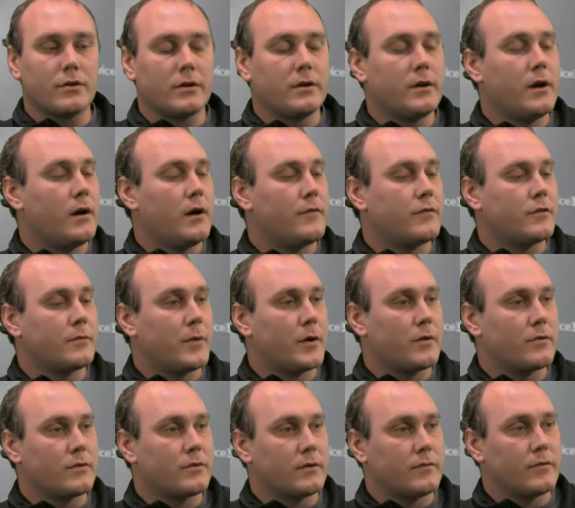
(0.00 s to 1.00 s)
of Smart
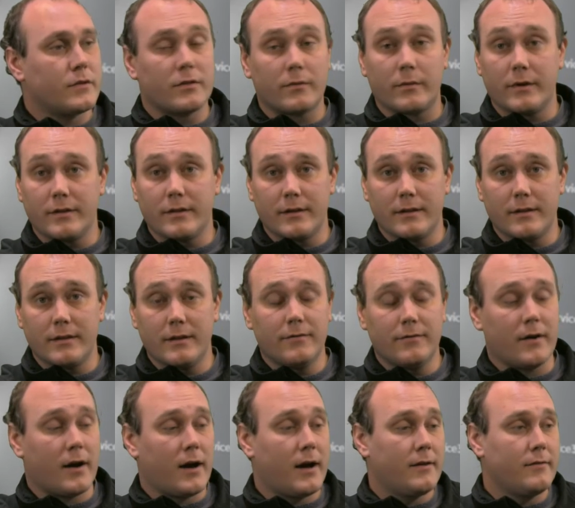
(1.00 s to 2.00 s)
Service
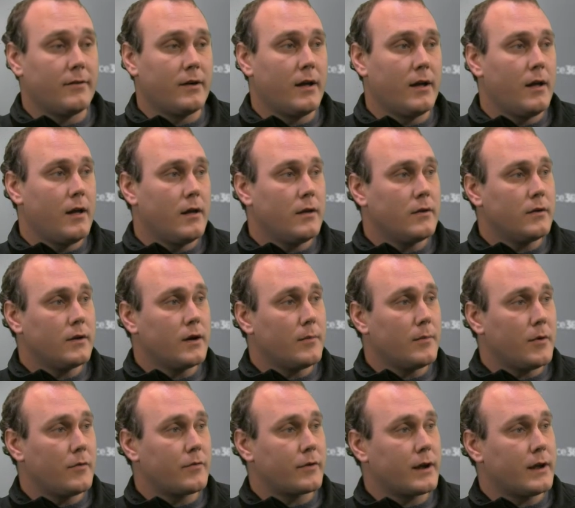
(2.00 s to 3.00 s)
365, you can come
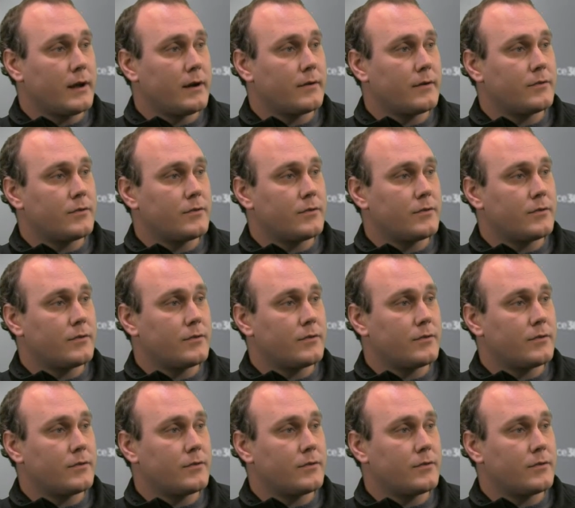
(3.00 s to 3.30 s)
over here to